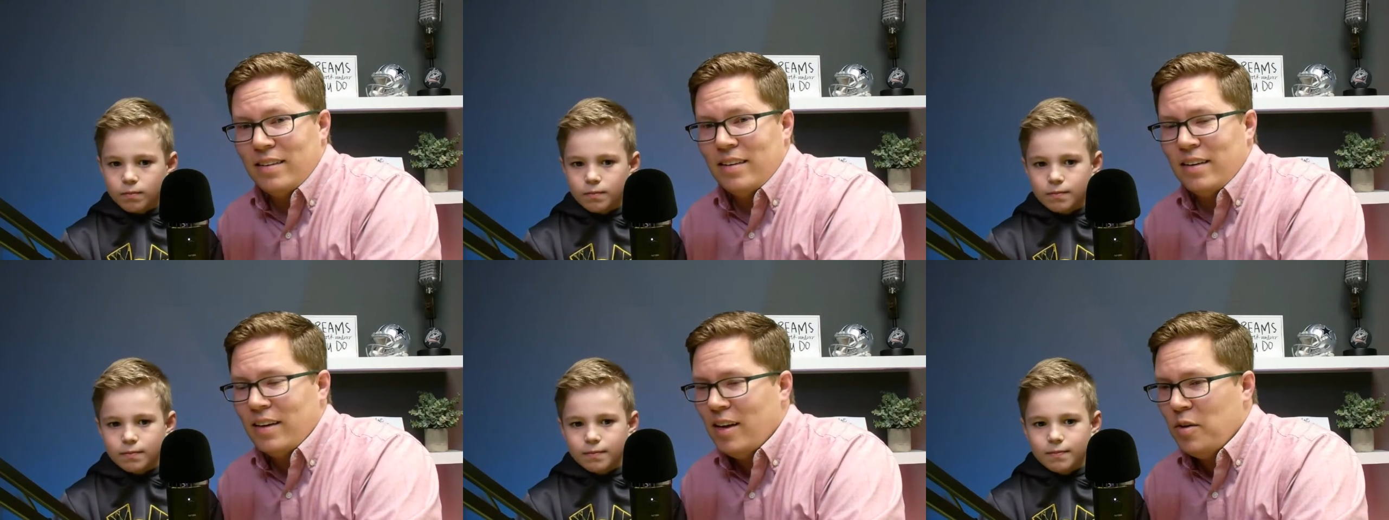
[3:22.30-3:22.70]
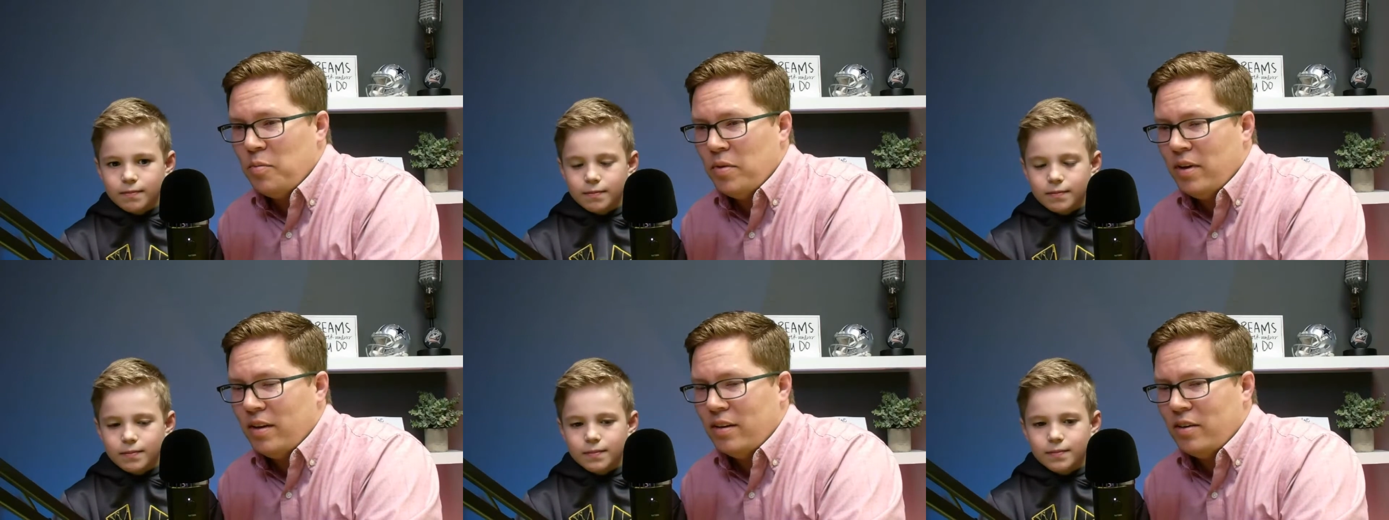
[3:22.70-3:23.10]
Speaker 1: Hey
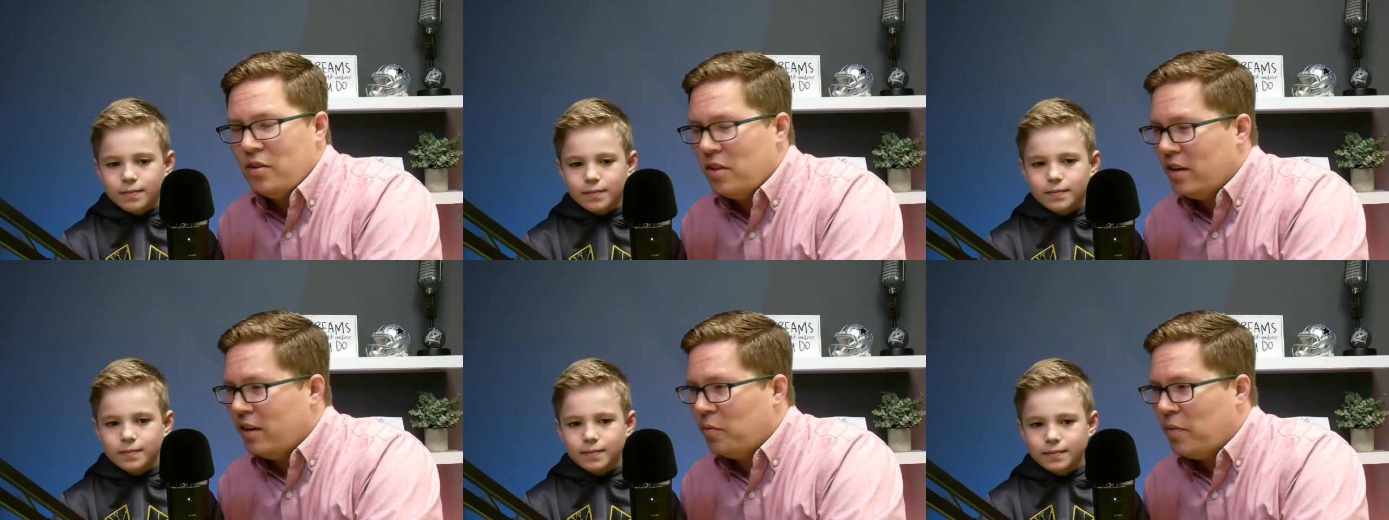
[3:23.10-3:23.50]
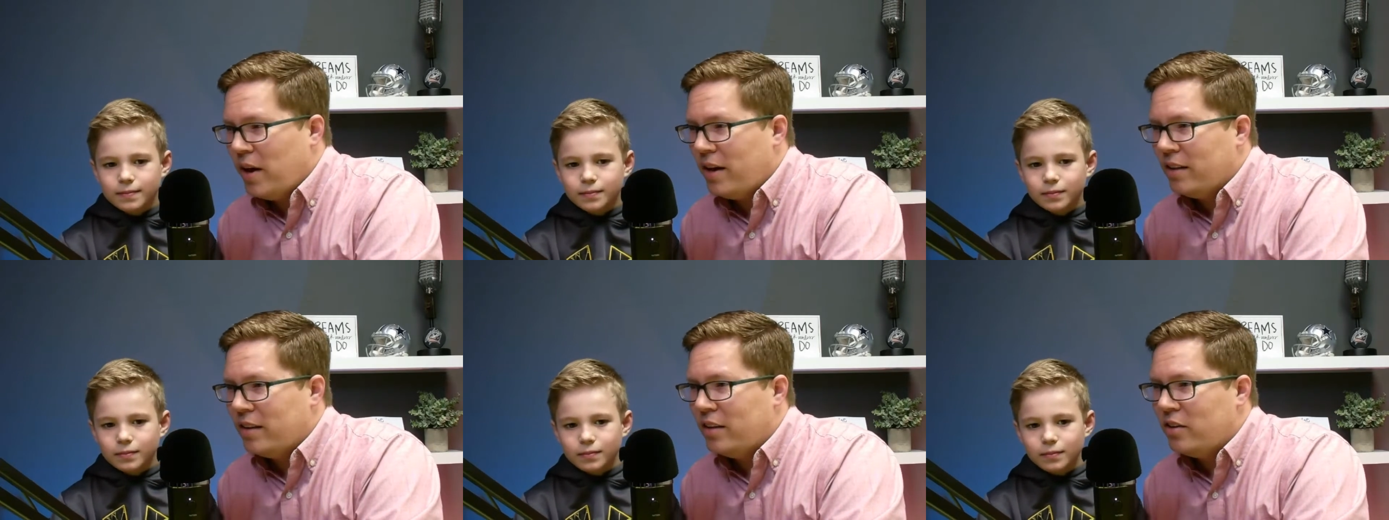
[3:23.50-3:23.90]
you think a
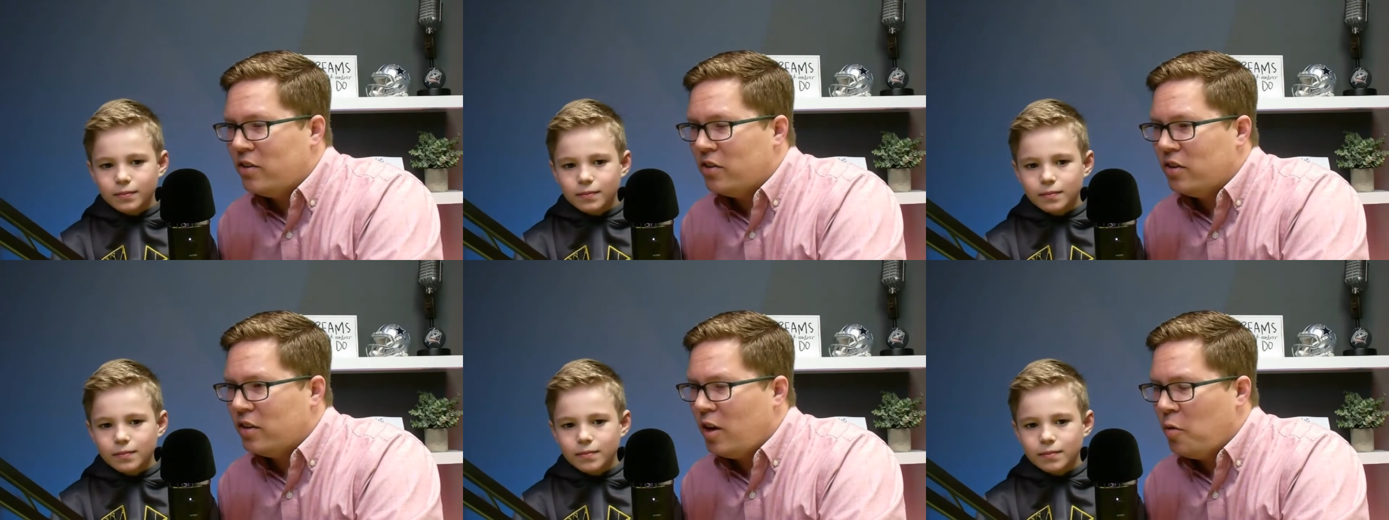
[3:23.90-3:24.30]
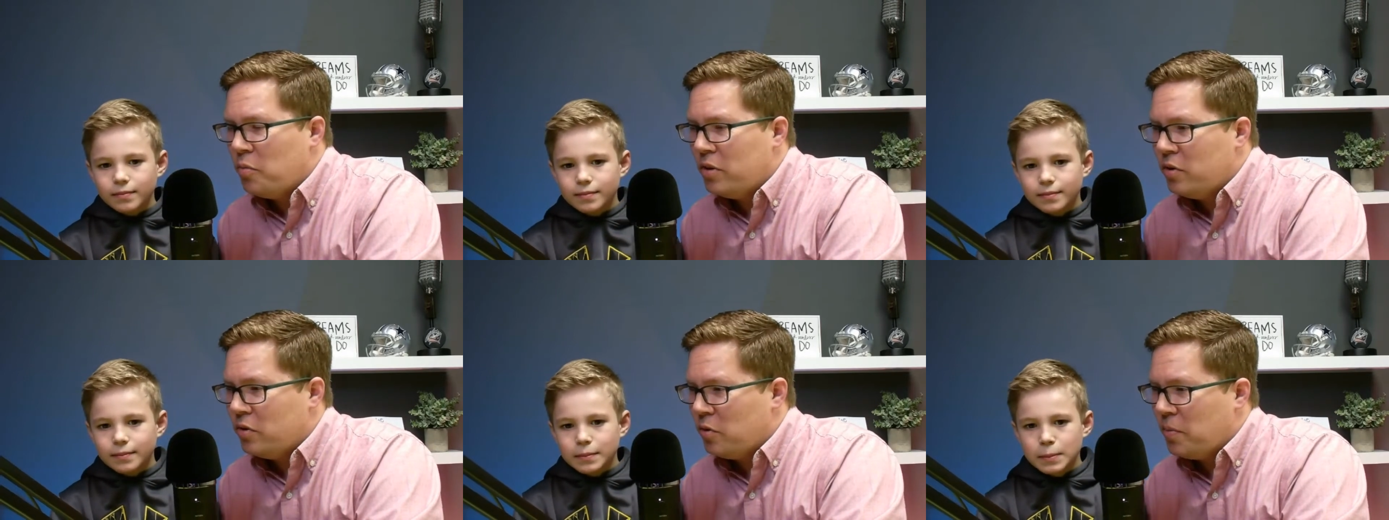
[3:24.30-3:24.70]
bad leader,
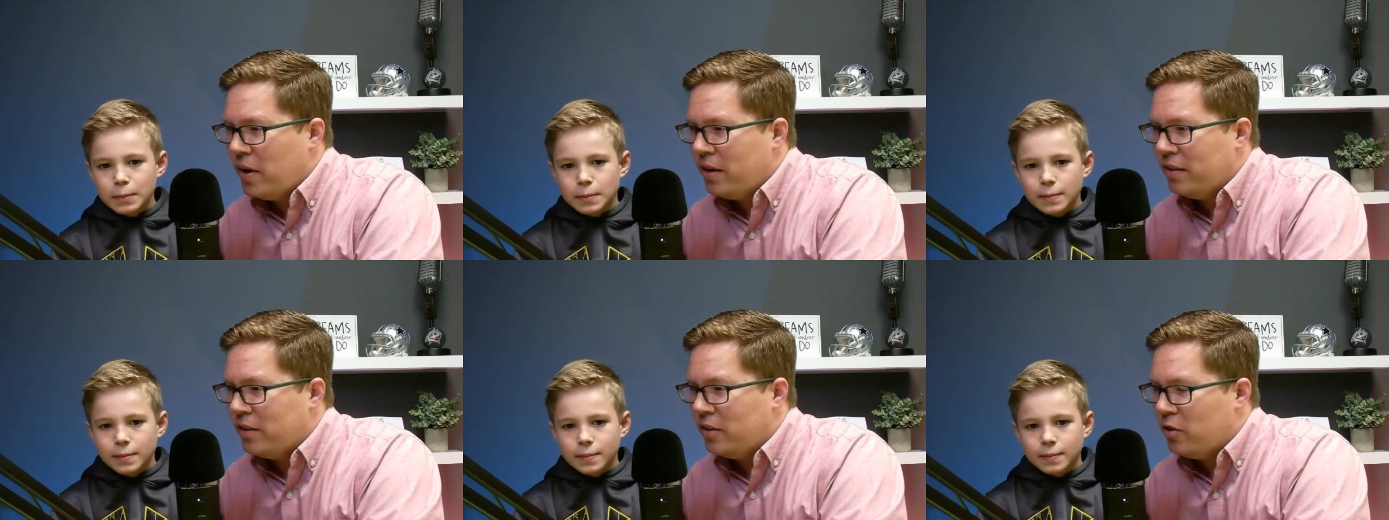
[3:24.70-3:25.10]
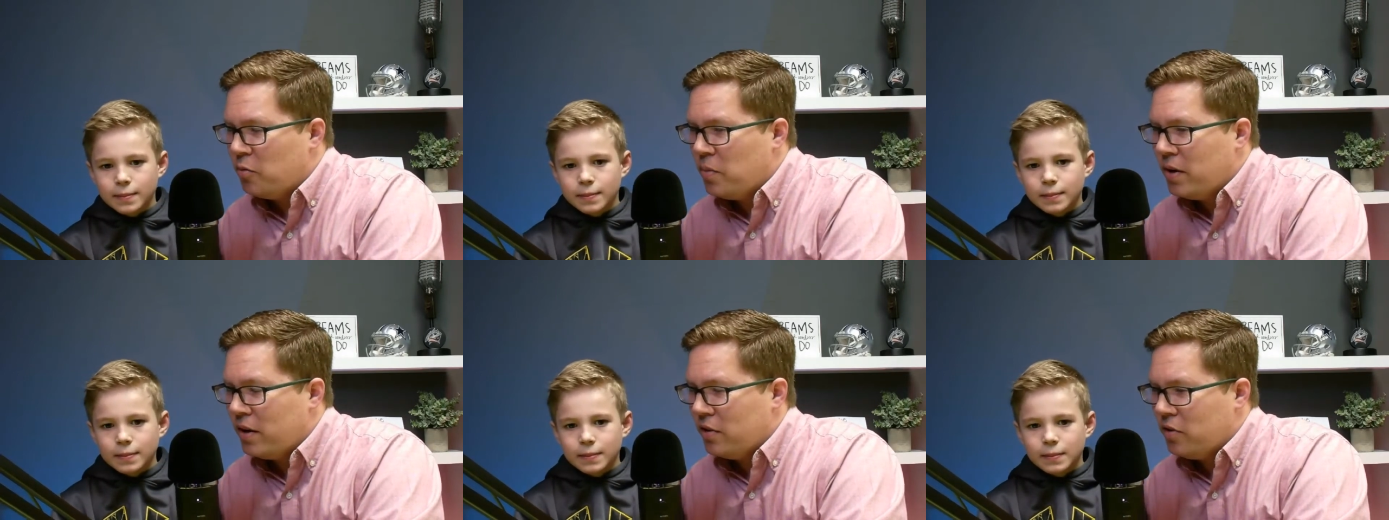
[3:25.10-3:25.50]
company with a bad leader,
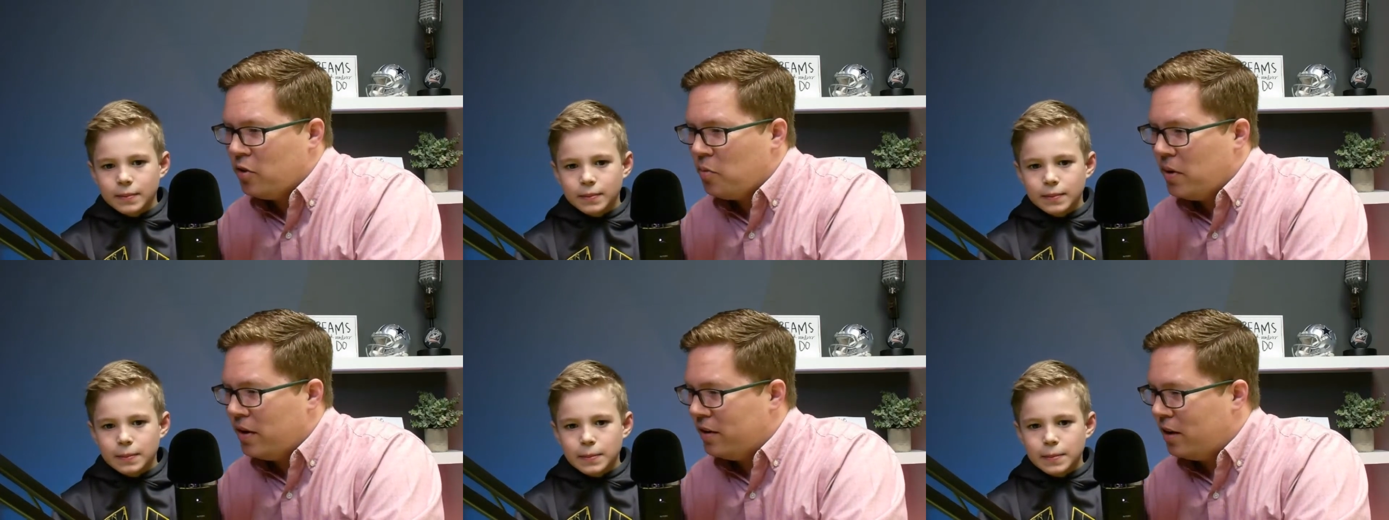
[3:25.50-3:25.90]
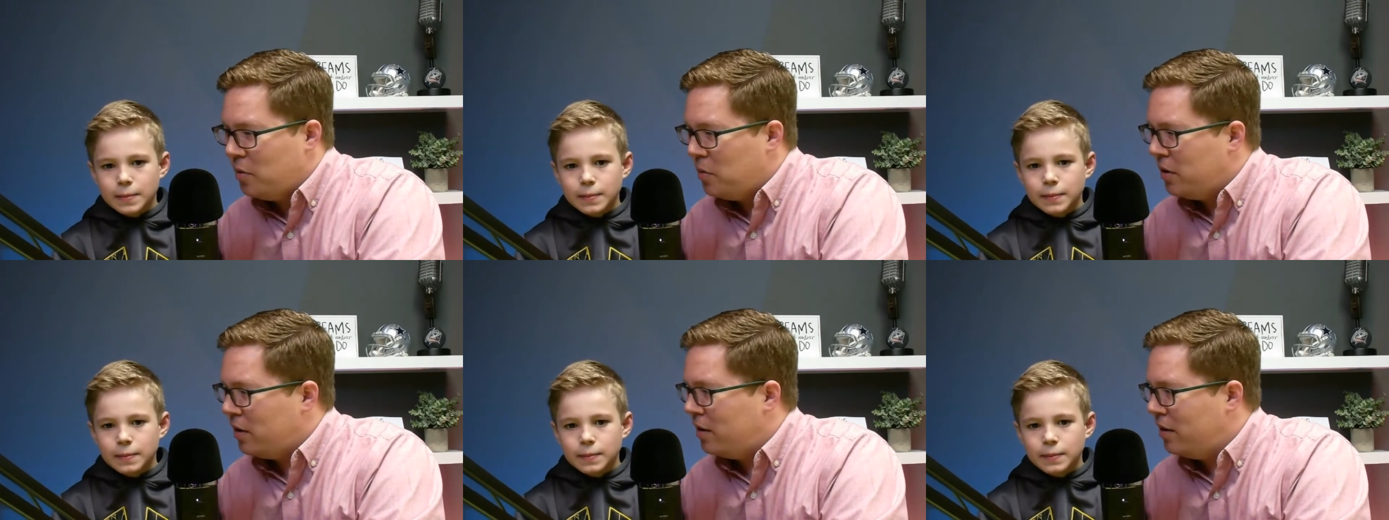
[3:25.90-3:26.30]
make it through the
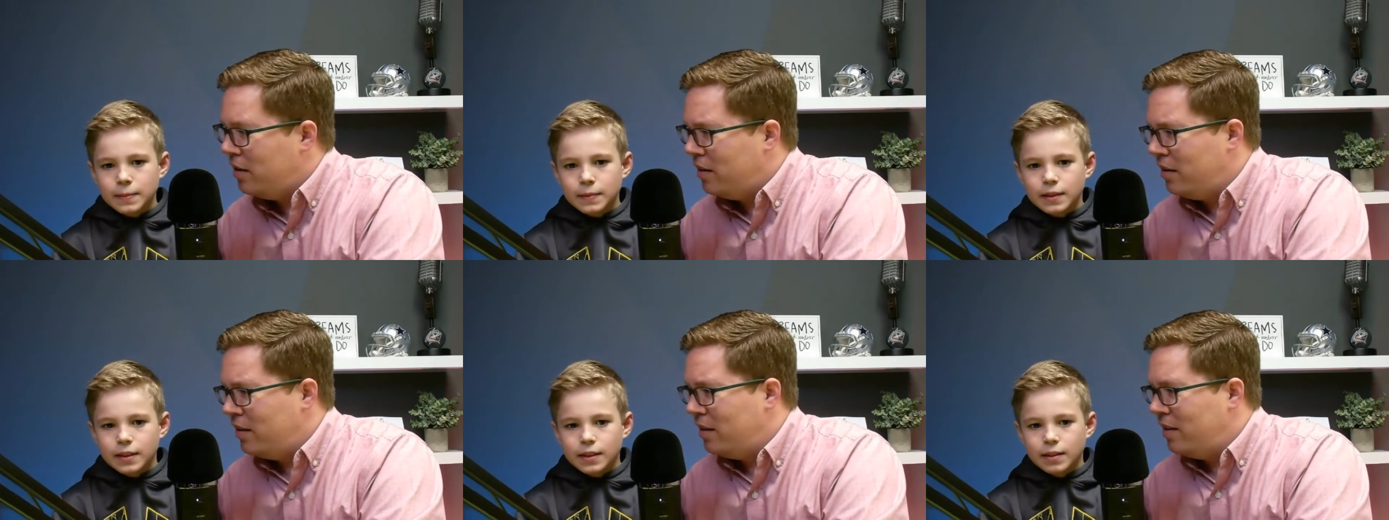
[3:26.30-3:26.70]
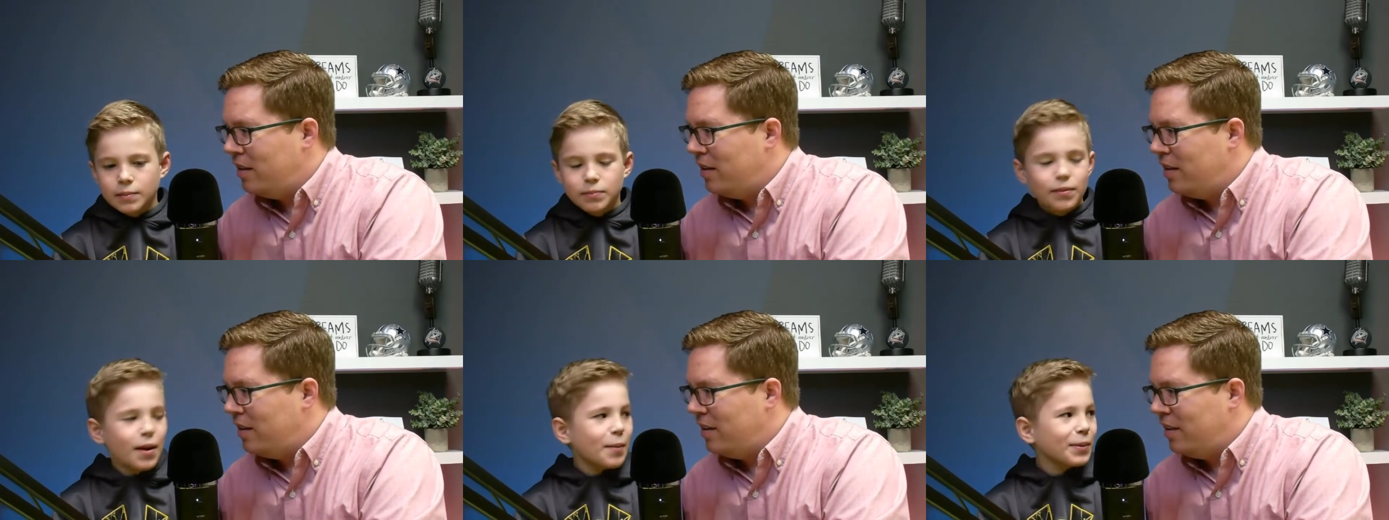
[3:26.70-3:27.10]
pandemic?
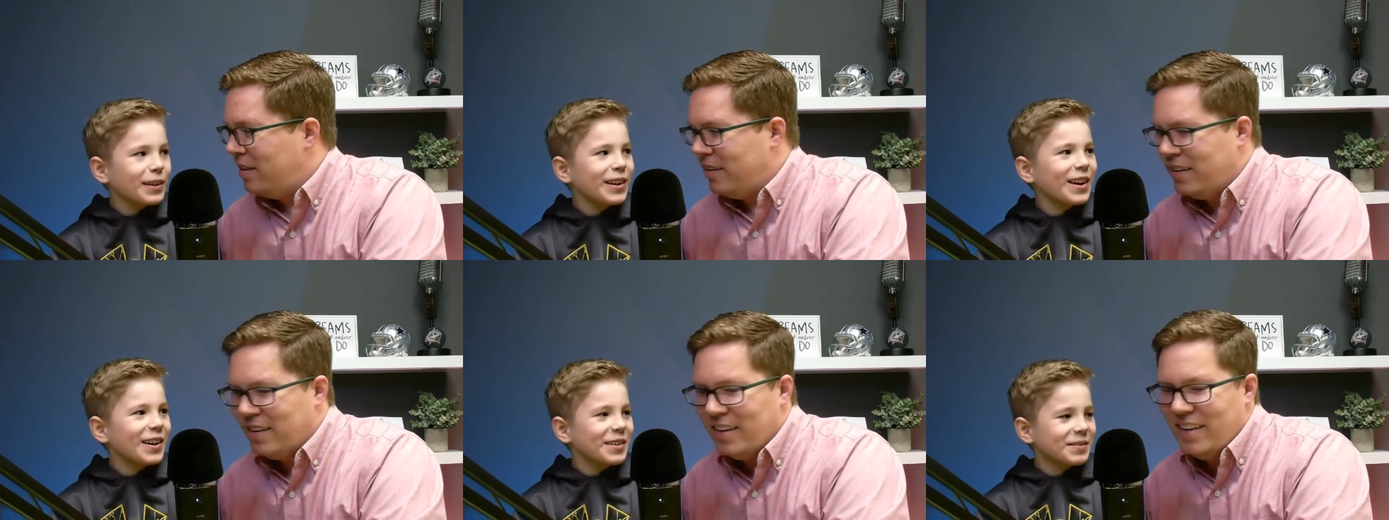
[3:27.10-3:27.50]
Probably not.